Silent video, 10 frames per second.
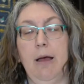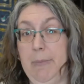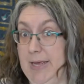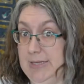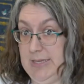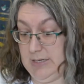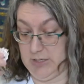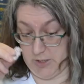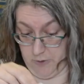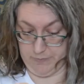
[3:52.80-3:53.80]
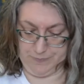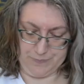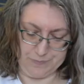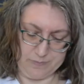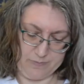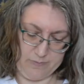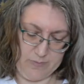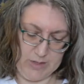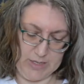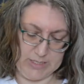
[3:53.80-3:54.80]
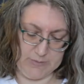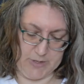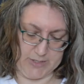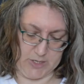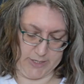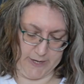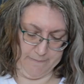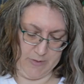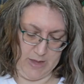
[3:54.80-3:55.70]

pins. So, Yzma is on here.